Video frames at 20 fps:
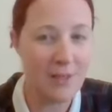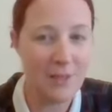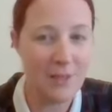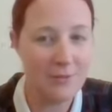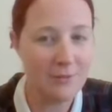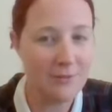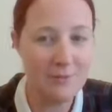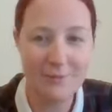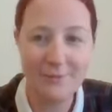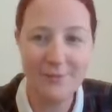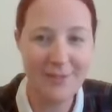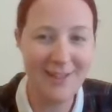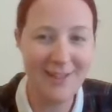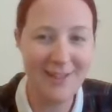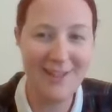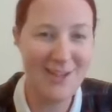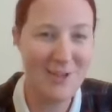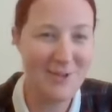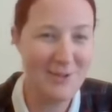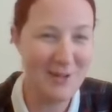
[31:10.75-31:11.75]
out.
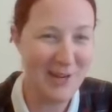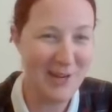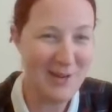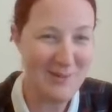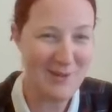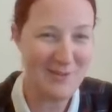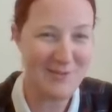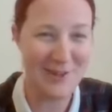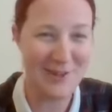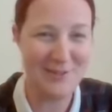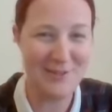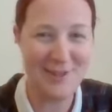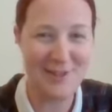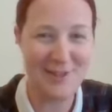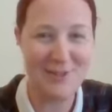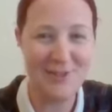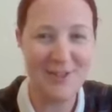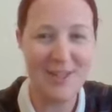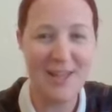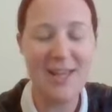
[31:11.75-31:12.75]
You will be found
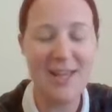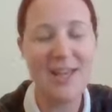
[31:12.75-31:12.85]
out.